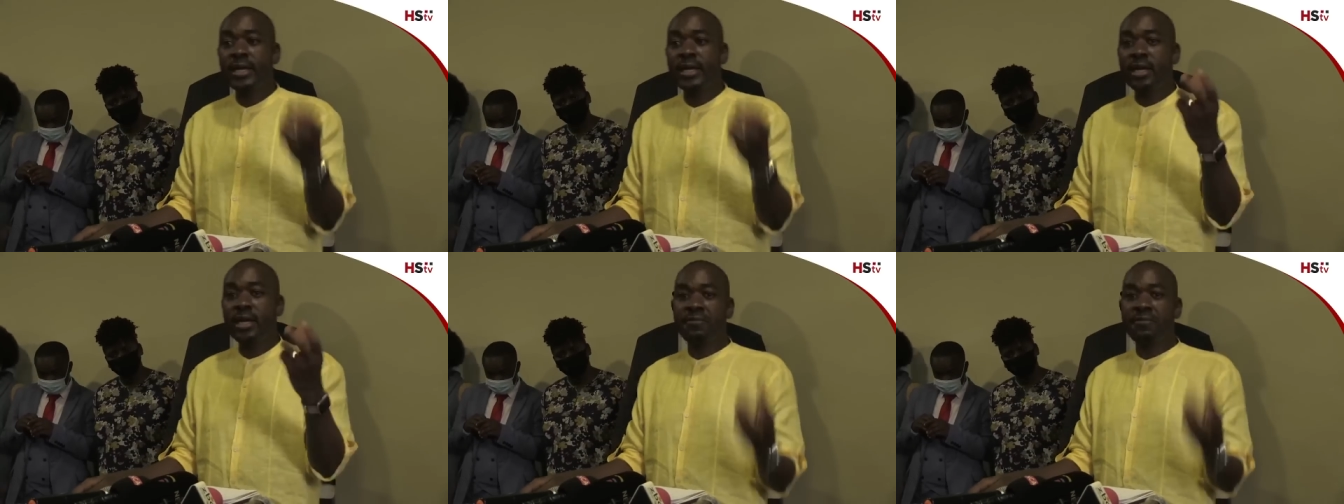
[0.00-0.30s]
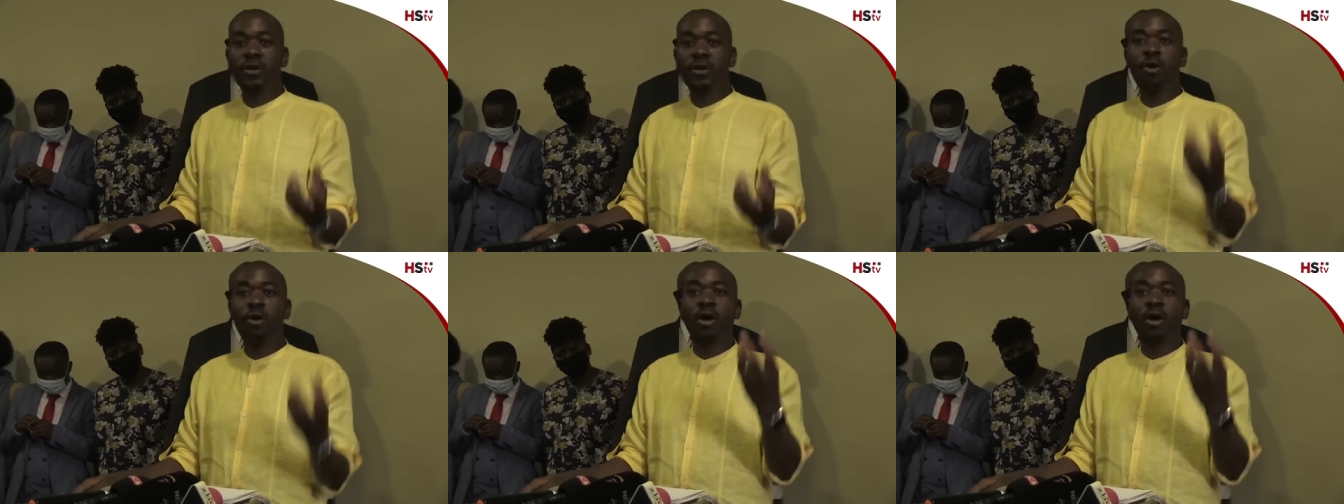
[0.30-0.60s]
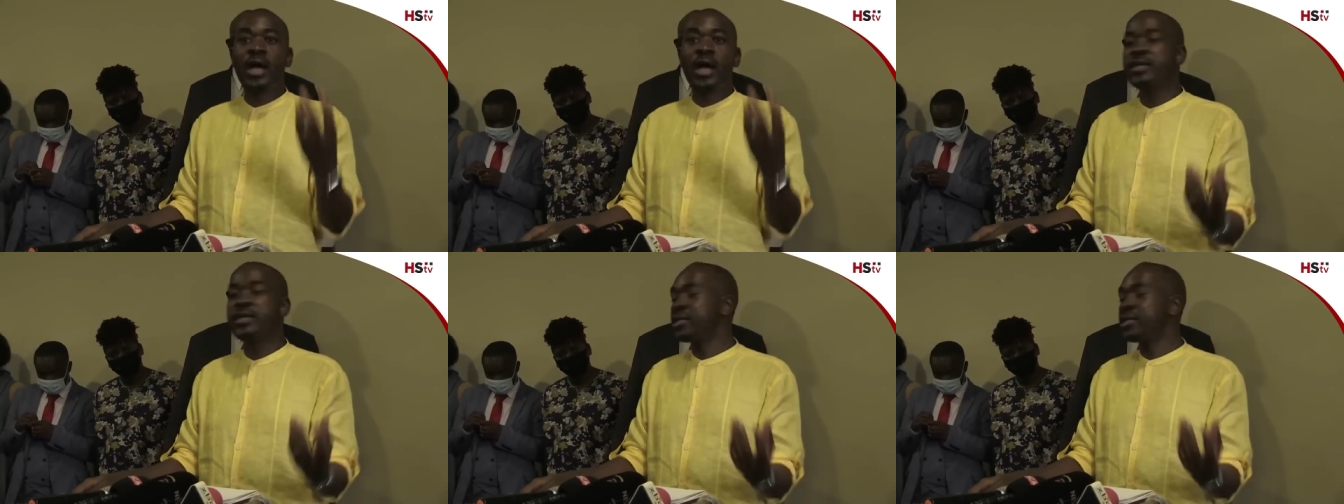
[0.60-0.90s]
living
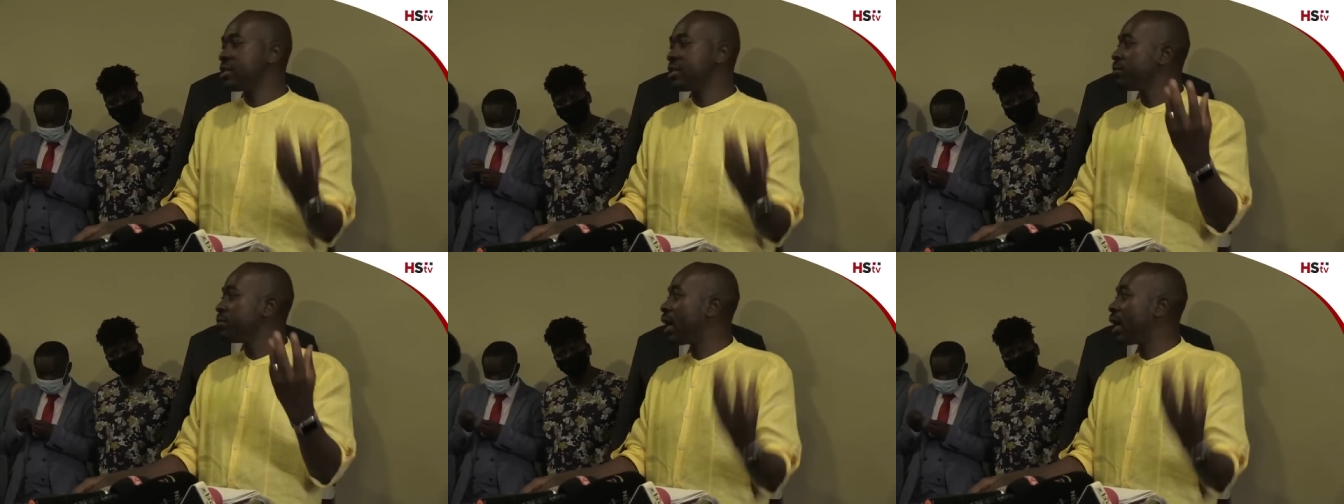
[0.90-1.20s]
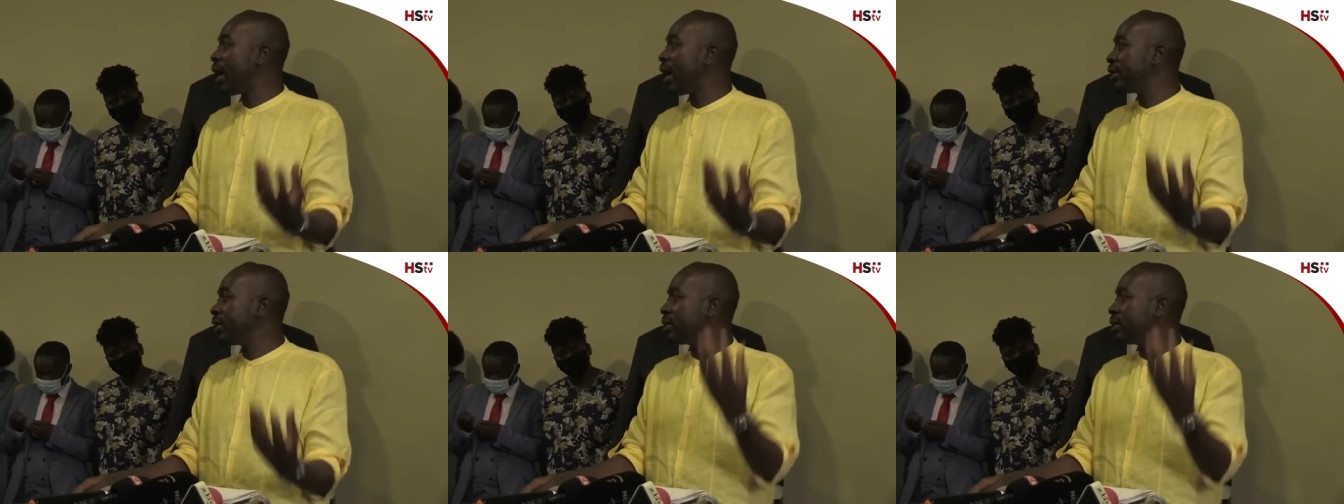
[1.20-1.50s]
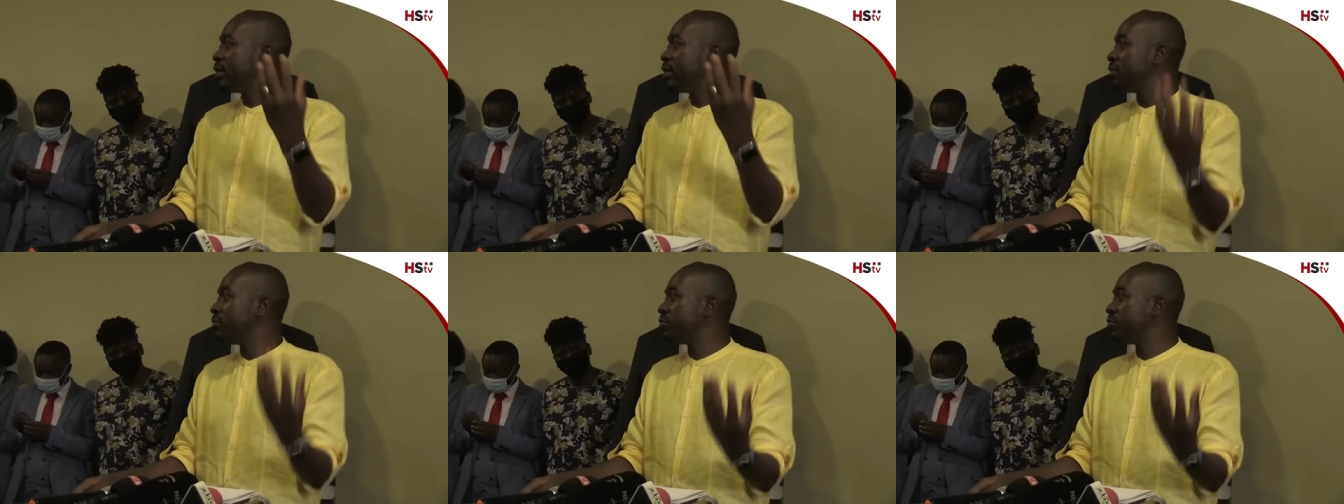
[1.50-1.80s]
organism can't
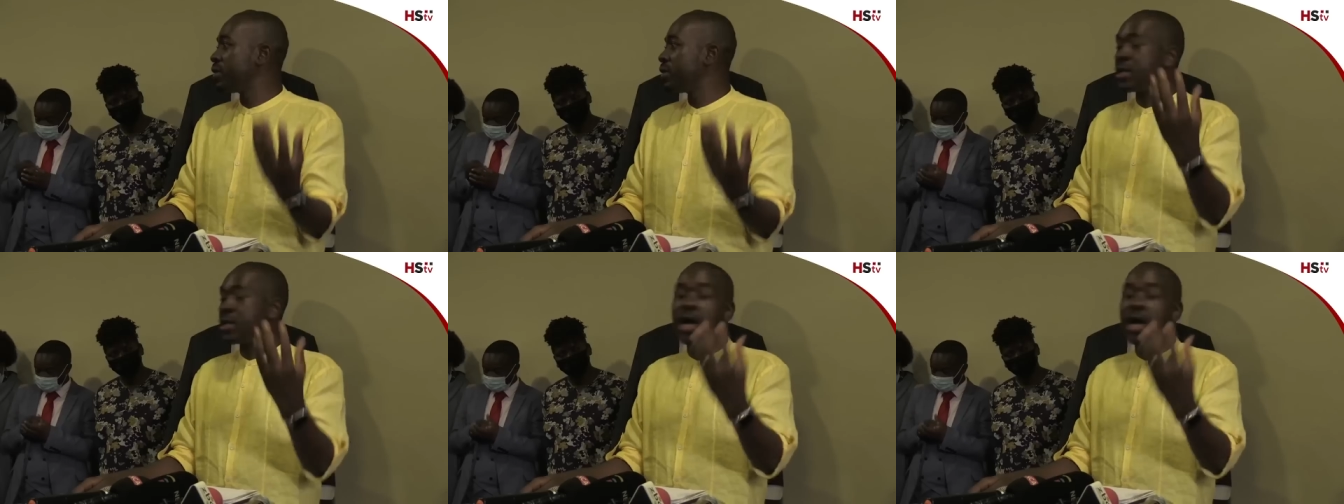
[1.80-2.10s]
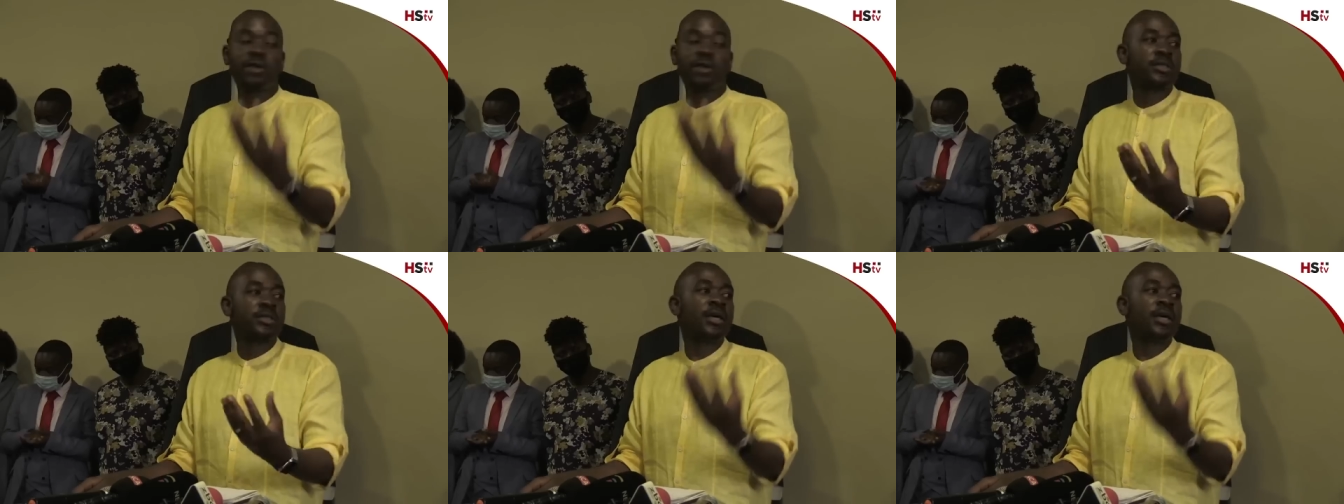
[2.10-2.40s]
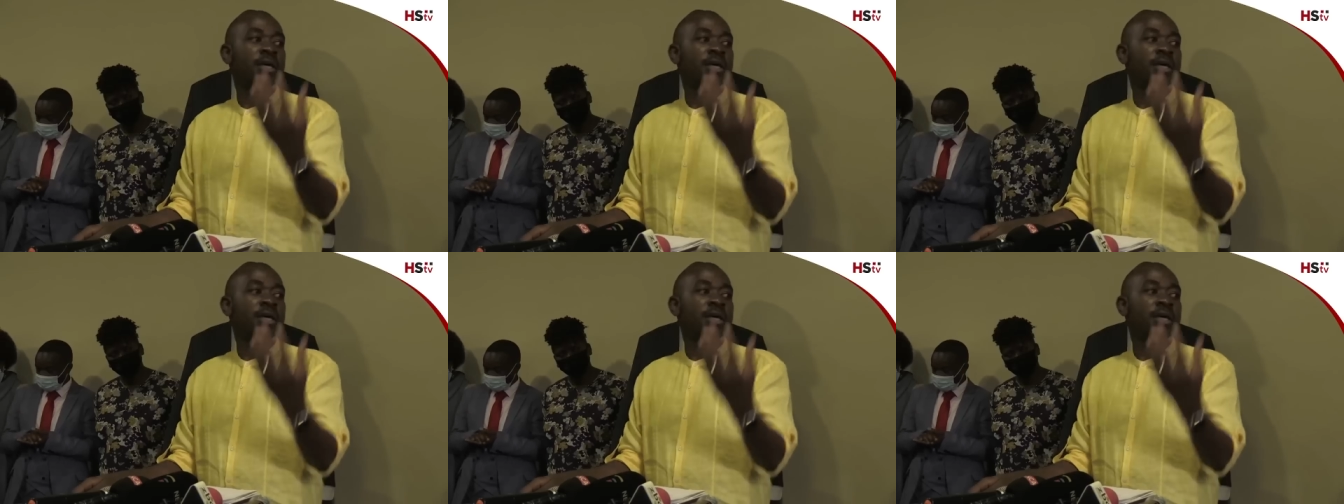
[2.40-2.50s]
live without